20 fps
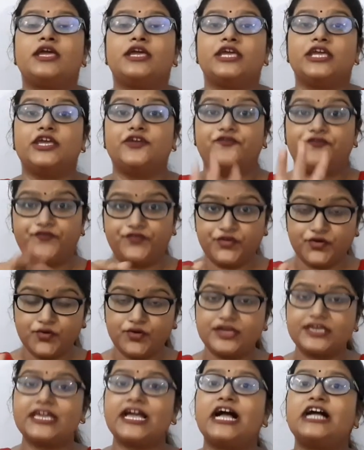If
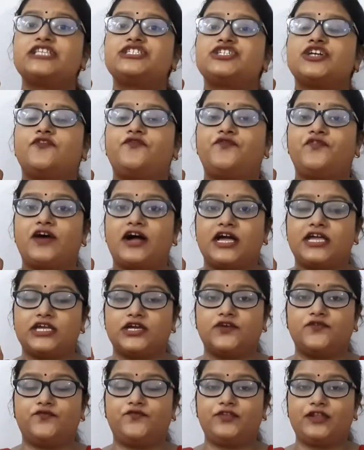you catch a
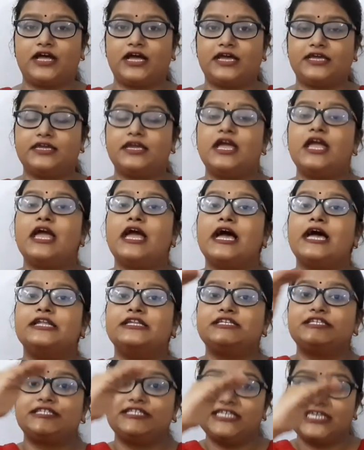firefly
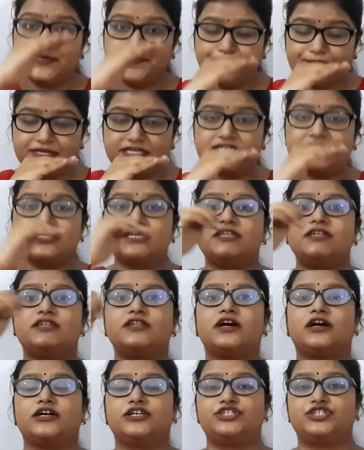and keep it
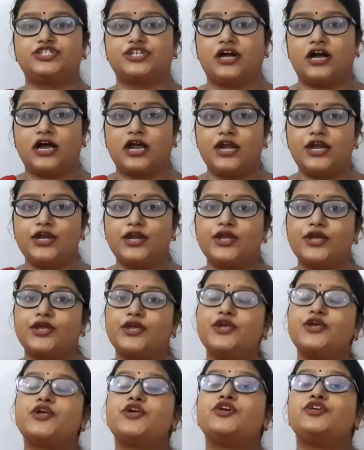in a jar,
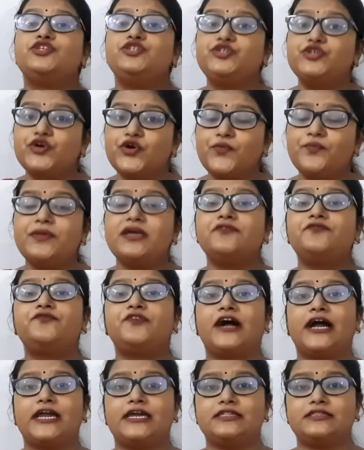you may
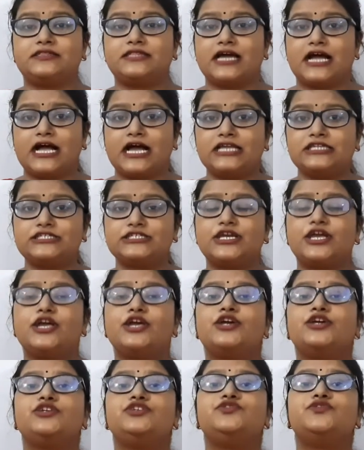find that
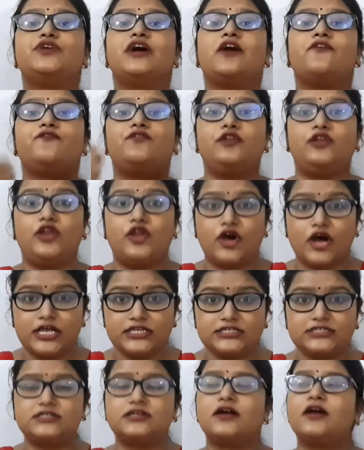you have
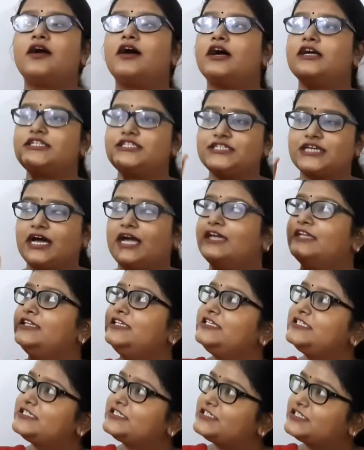lost a
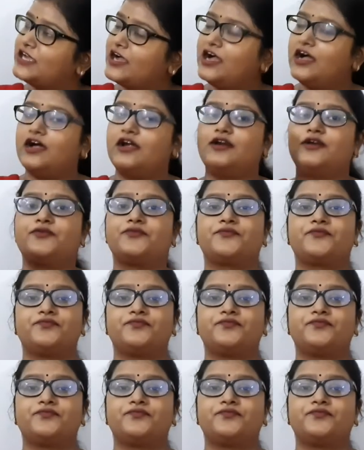tiny star.